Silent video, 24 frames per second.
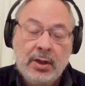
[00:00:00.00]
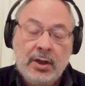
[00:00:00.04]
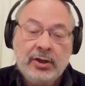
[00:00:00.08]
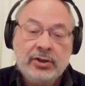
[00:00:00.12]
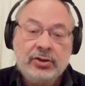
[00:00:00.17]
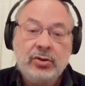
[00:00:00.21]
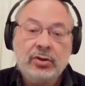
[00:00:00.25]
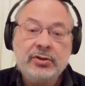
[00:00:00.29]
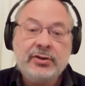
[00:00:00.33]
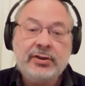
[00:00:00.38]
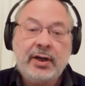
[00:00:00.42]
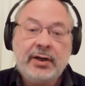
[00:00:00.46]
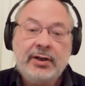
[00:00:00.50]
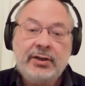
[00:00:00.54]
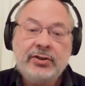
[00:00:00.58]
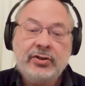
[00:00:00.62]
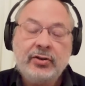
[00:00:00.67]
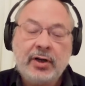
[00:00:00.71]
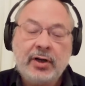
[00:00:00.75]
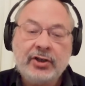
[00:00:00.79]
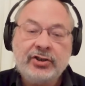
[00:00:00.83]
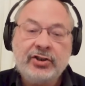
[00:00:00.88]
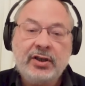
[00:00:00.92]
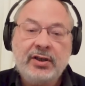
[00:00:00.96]
So Tsarist
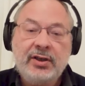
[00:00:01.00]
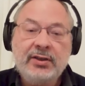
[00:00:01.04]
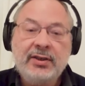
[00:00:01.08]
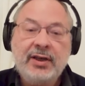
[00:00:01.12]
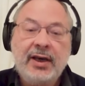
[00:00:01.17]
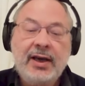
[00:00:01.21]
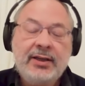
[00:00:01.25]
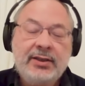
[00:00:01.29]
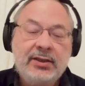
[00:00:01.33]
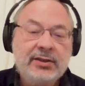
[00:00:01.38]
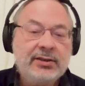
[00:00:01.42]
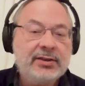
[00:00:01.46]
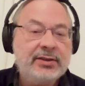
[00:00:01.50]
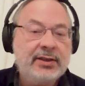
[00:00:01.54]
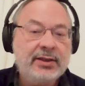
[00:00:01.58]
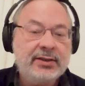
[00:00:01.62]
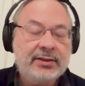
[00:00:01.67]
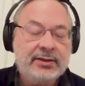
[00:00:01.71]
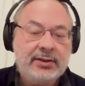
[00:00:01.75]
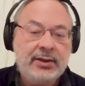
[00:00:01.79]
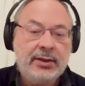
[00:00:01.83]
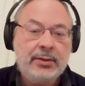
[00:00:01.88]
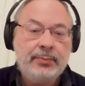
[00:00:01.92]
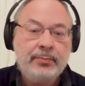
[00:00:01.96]
Russia in
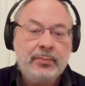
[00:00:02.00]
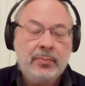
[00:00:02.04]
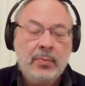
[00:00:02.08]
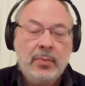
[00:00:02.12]
1860